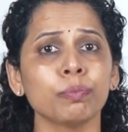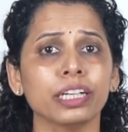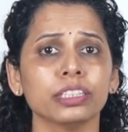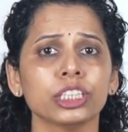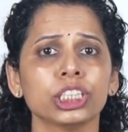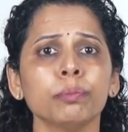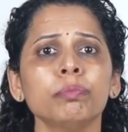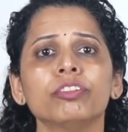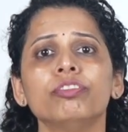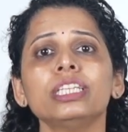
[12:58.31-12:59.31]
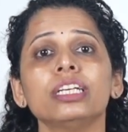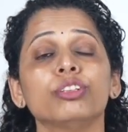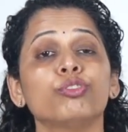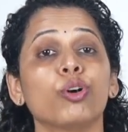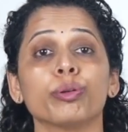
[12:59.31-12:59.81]
partnership with
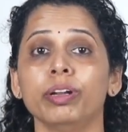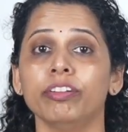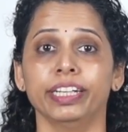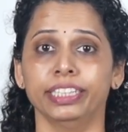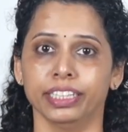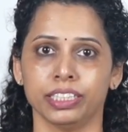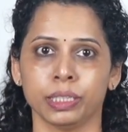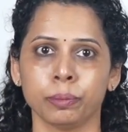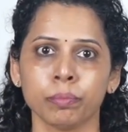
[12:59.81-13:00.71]
informal vendors.